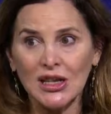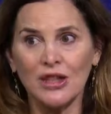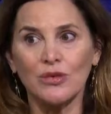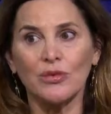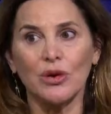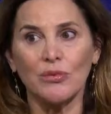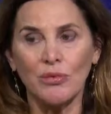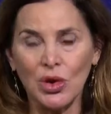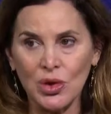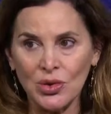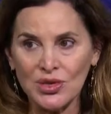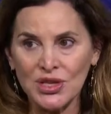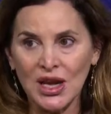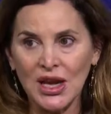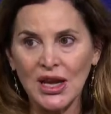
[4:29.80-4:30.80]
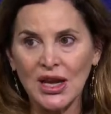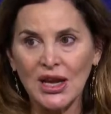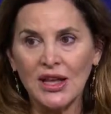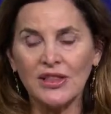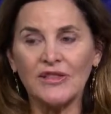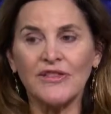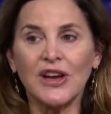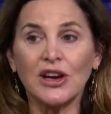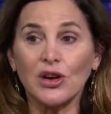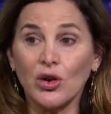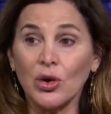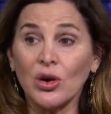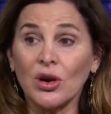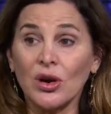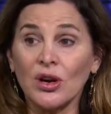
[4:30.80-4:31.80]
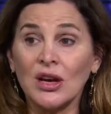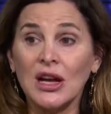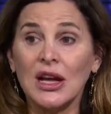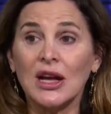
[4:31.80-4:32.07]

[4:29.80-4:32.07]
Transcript: the remote, the Vercors.